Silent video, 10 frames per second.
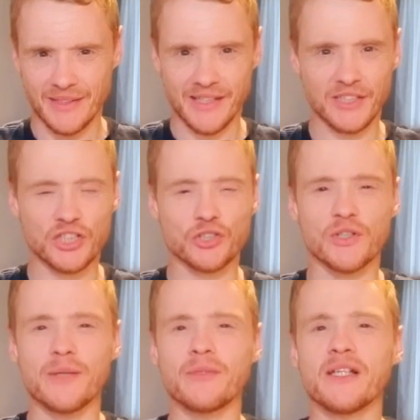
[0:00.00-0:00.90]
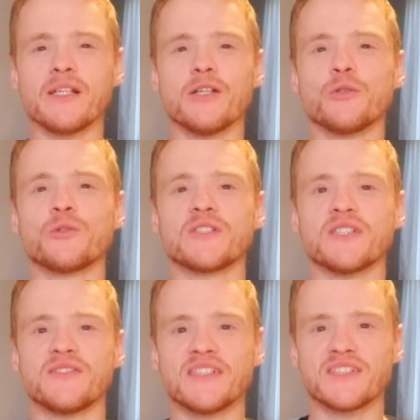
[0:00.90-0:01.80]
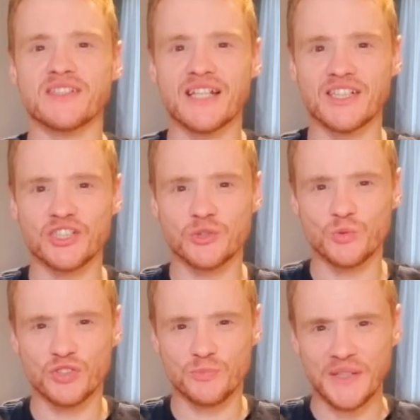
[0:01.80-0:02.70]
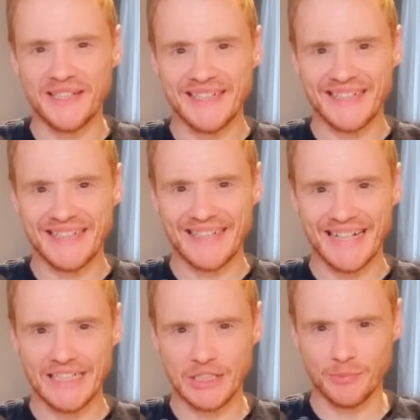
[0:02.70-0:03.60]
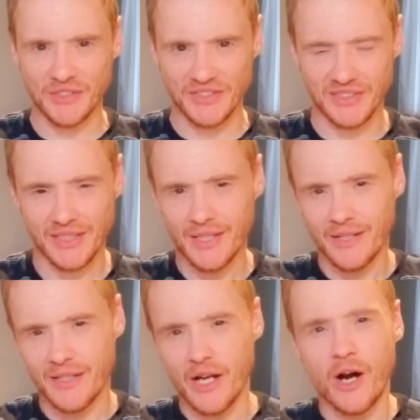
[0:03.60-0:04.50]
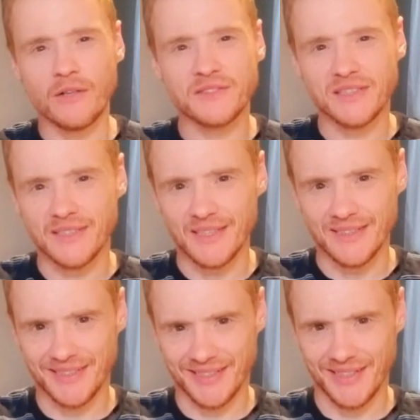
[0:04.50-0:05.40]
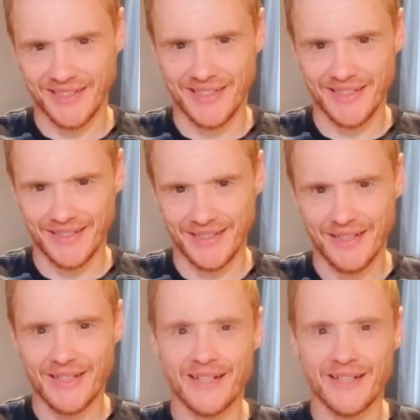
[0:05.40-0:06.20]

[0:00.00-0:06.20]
The extremely lucrative international speaking engagements, the after-dinner circuit.